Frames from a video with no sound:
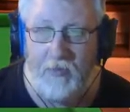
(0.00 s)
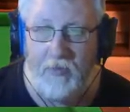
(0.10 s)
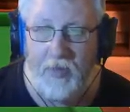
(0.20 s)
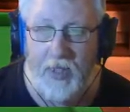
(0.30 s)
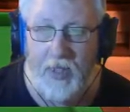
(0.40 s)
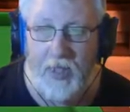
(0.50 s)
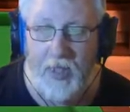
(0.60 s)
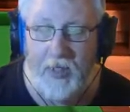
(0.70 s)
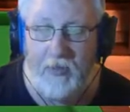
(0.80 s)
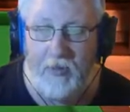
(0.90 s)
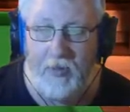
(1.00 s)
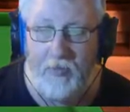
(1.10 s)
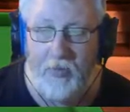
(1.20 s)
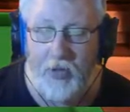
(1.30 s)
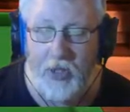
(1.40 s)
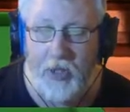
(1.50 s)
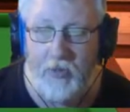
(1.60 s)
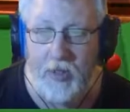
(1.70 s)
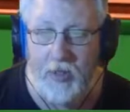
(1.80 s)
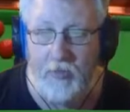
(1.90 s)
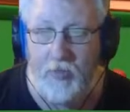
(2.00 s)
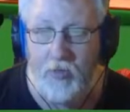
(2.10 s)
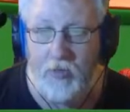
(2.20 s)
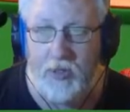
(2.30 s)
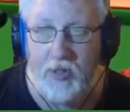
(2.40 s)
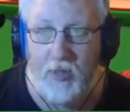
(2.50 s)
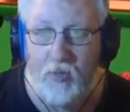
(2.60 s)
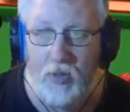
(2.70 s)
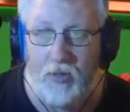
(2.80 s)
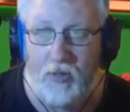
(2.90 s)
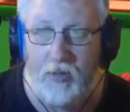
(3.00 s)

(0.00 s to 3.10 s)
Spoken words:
but then again it puts you down into balls, so that worked.